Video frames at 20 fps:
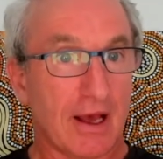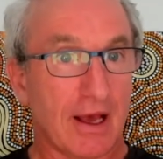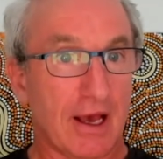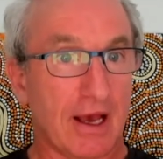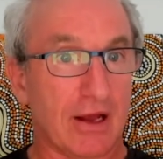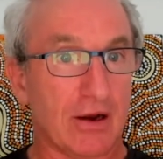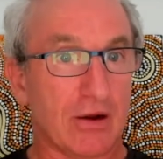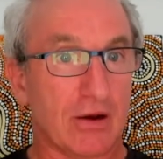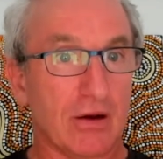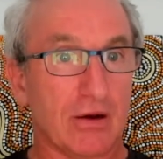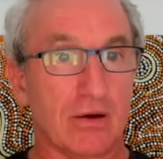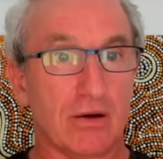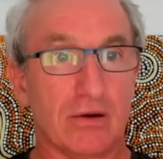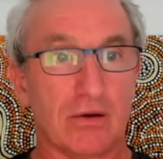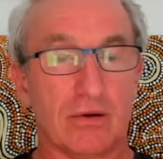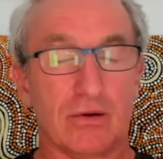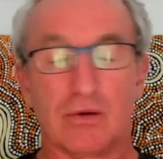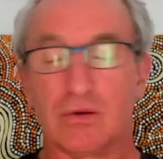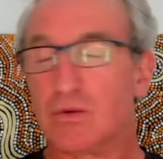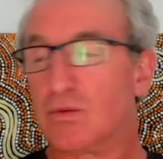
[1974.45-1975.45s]
And
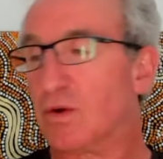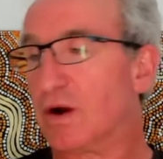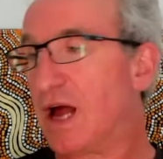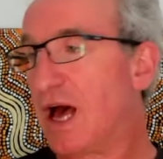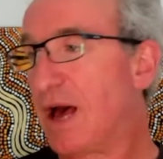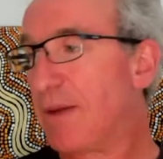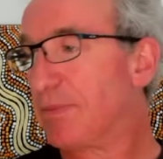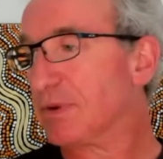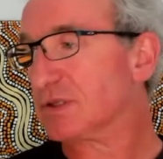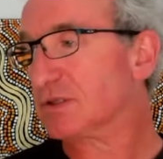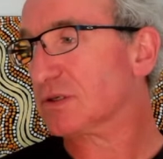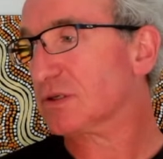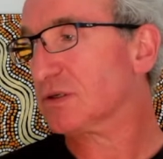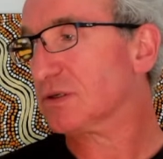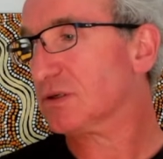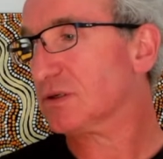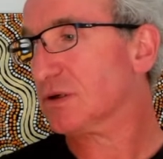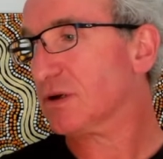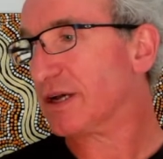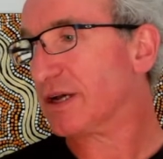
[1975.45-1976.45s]
what happens?
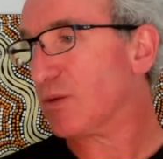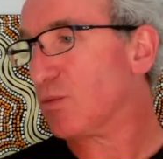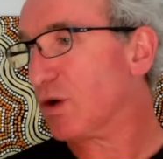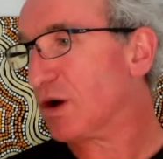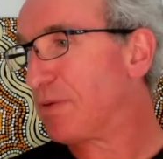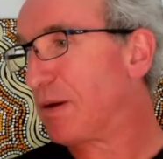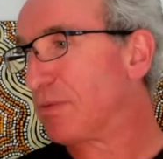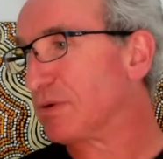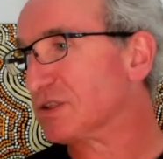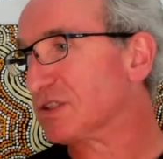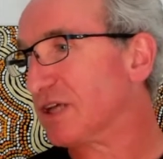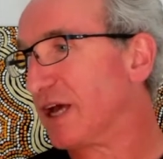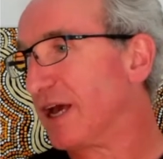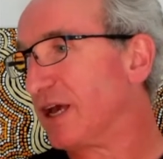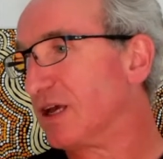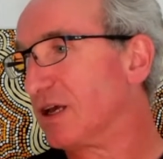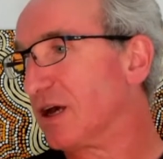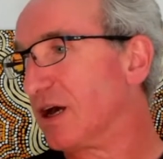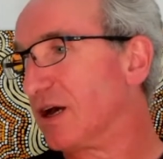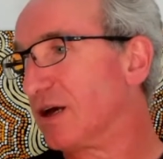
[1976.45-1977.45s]
Okay, what do people
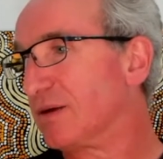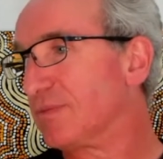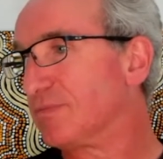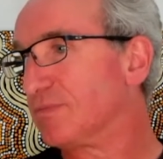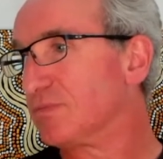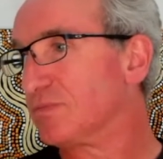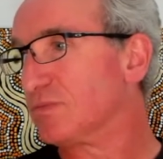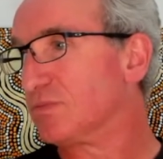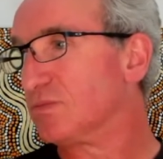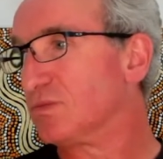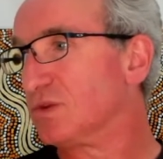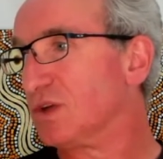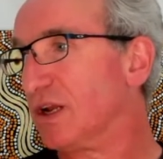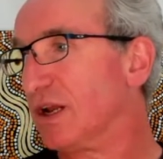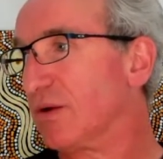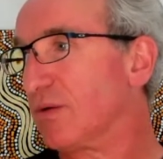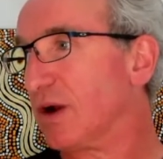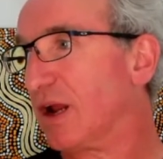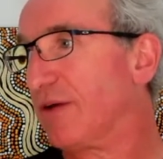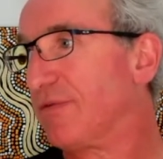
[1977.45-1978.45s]
say? Did
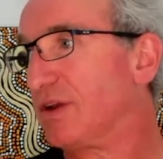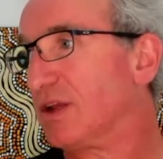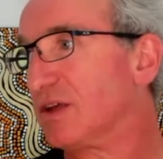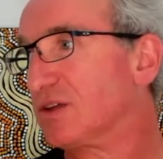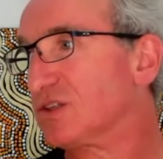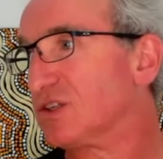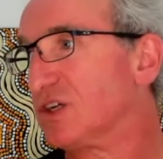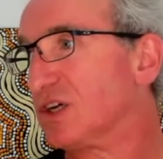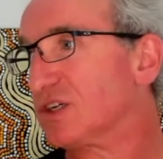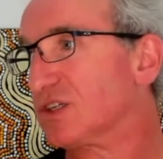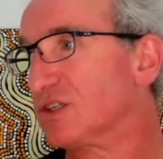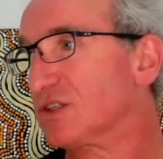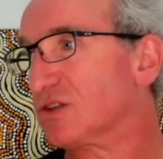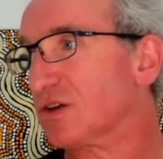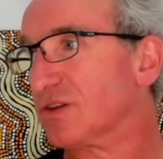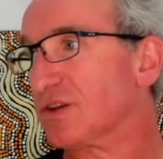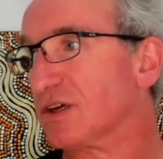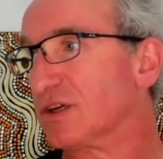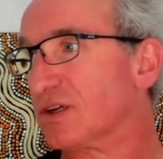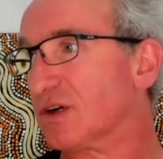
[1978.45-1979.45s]
anyone have any suggestions
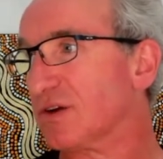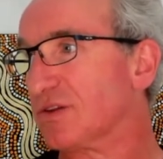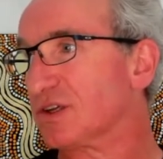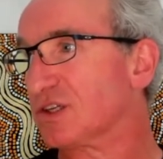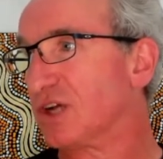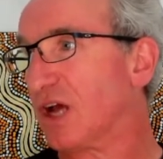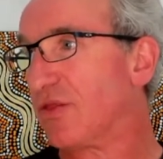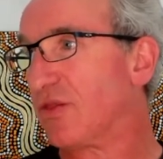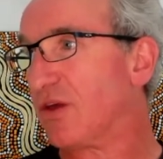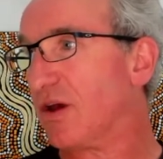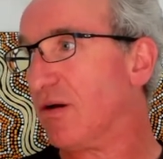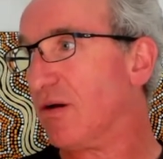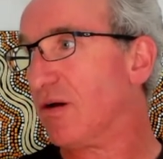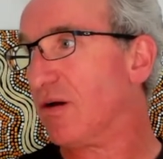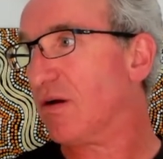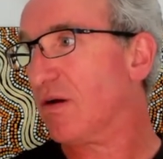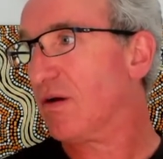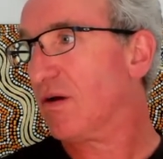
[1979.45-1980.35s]
on the chat there?